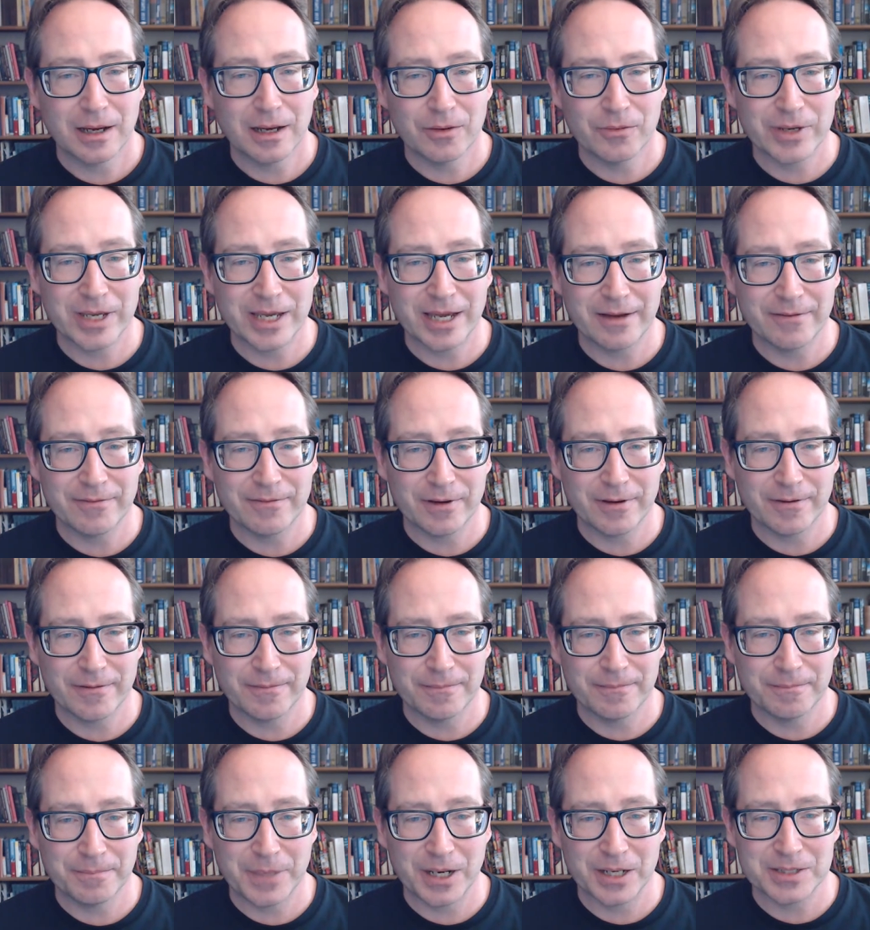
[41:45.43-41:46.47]
We have
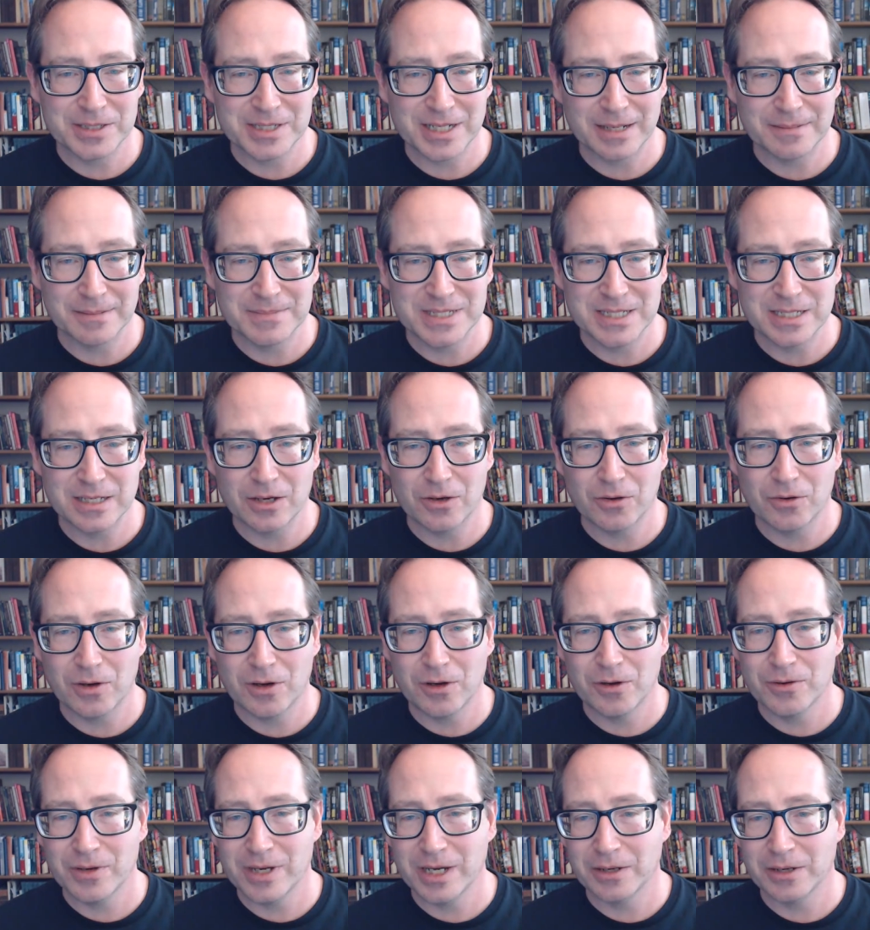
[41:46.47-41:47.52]
a part-time
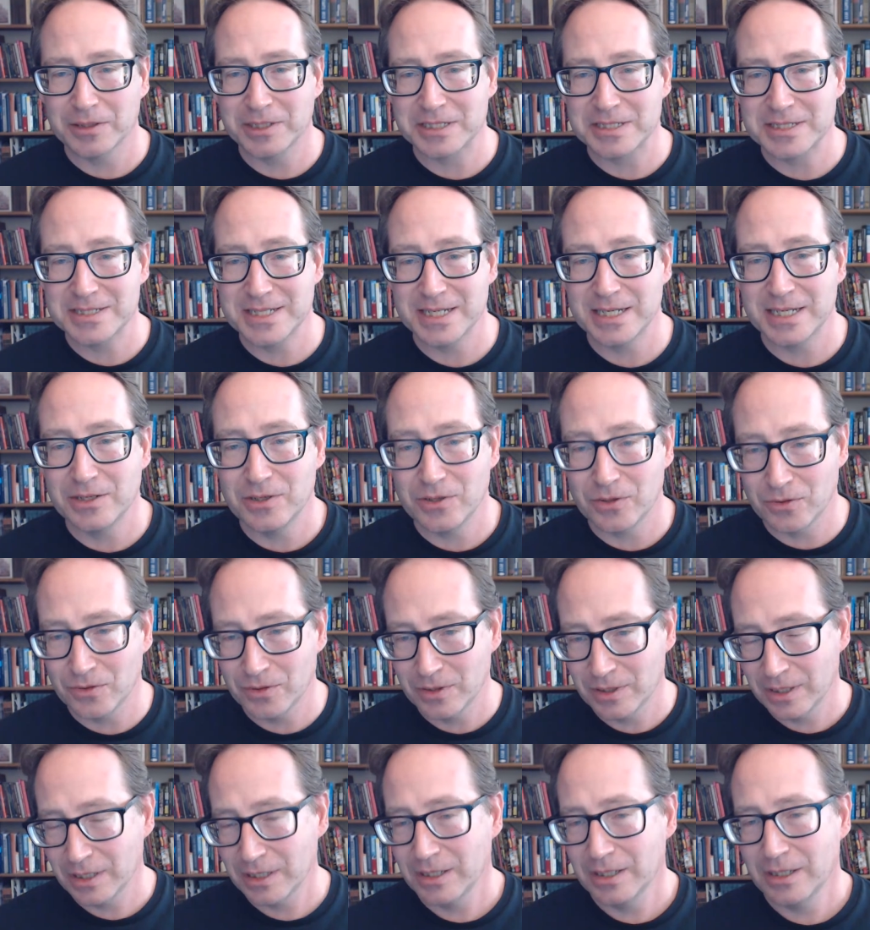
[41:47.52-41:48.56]
COO, Carolyn Seed,
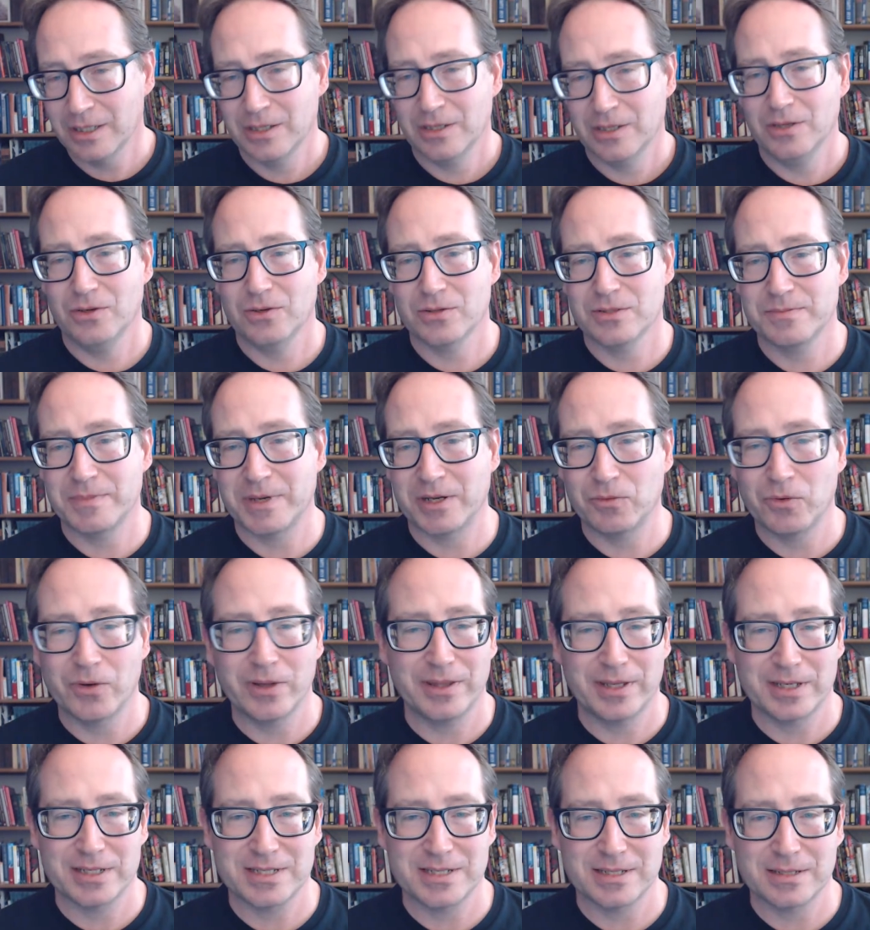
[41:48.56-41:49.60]
who's been
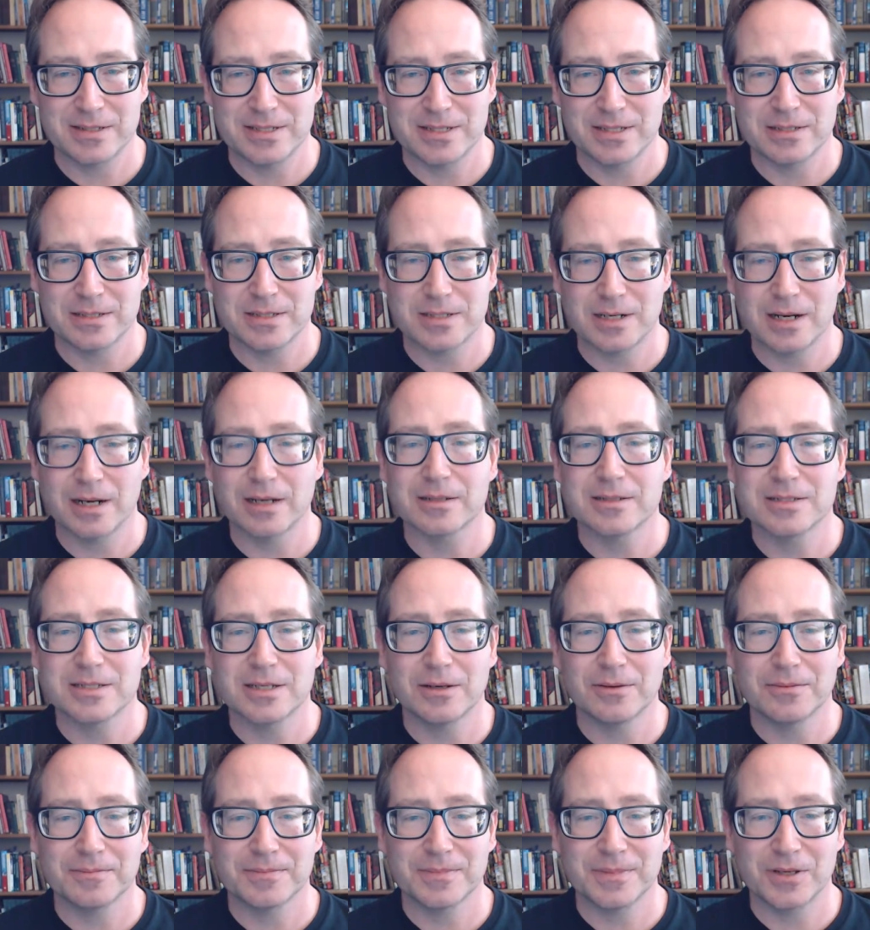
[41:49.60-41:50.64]
with us since the start.
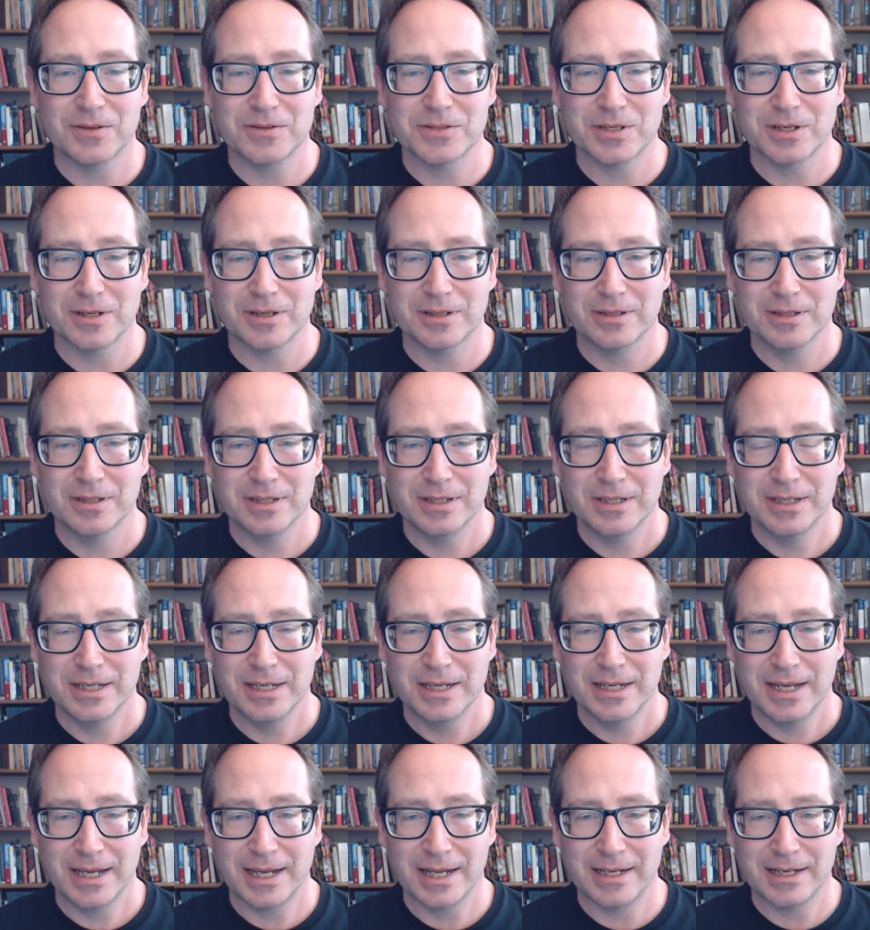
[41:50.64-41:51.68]
So those are,
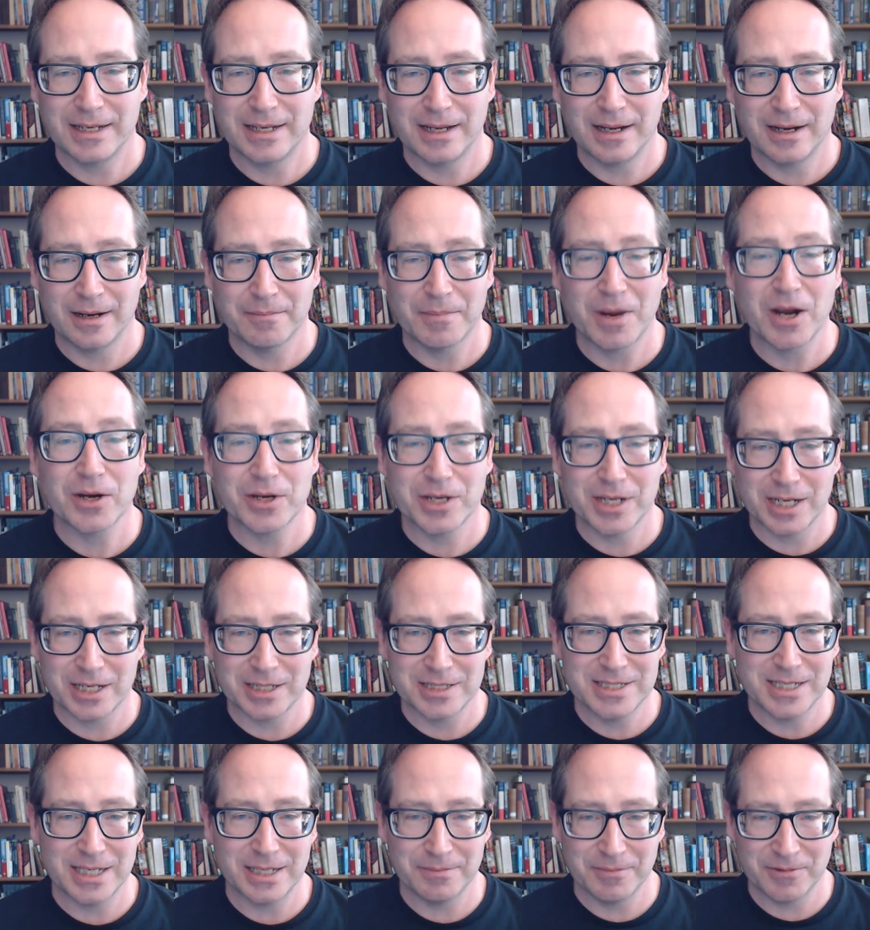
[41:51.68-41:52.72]
and our
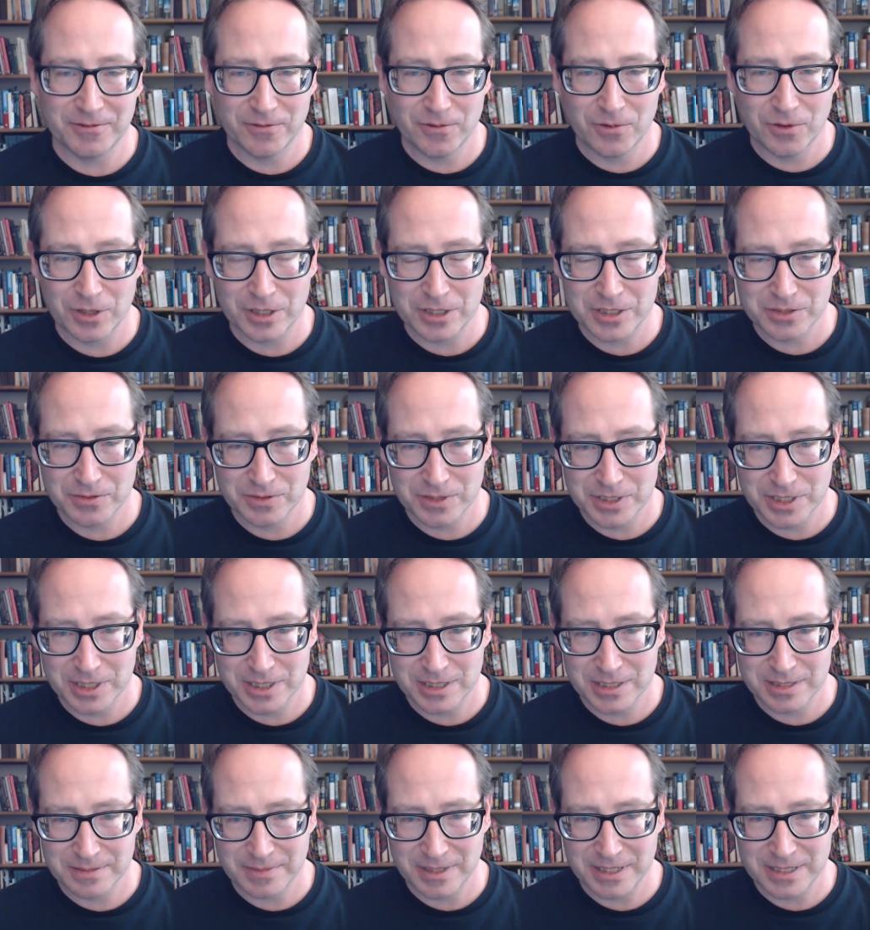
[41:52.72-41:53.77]
marketing team, of course, which
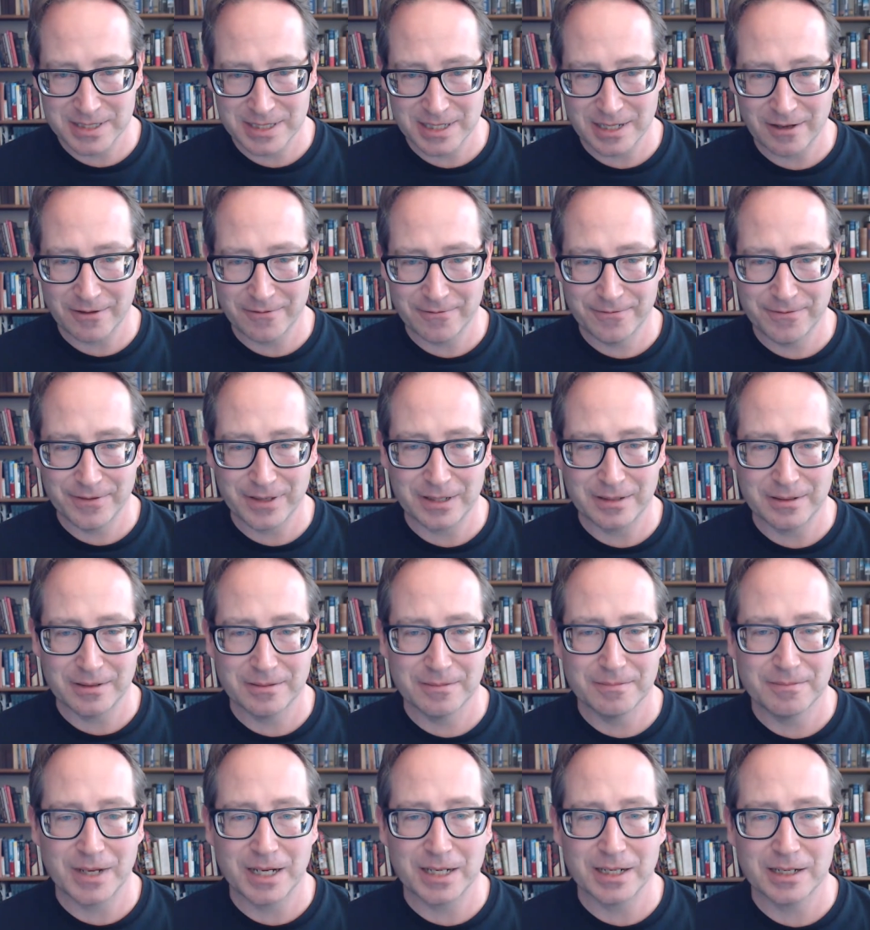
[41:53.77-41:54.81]
is myself
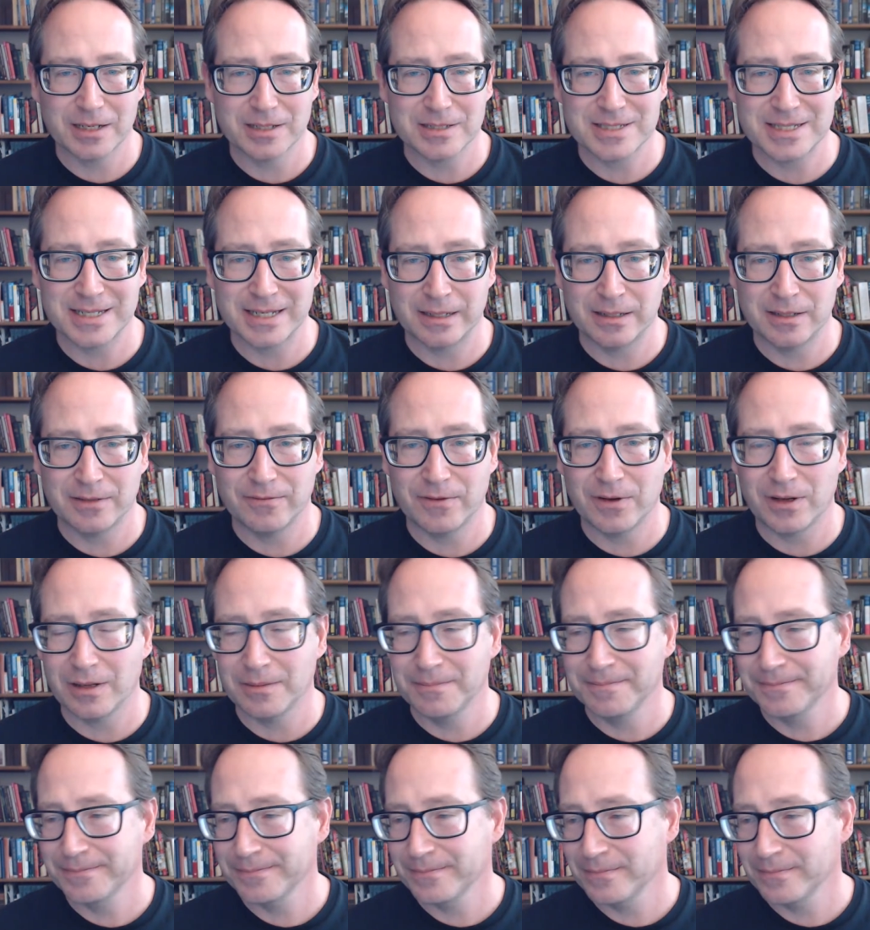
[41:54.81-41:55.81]
and Monica Sandoval.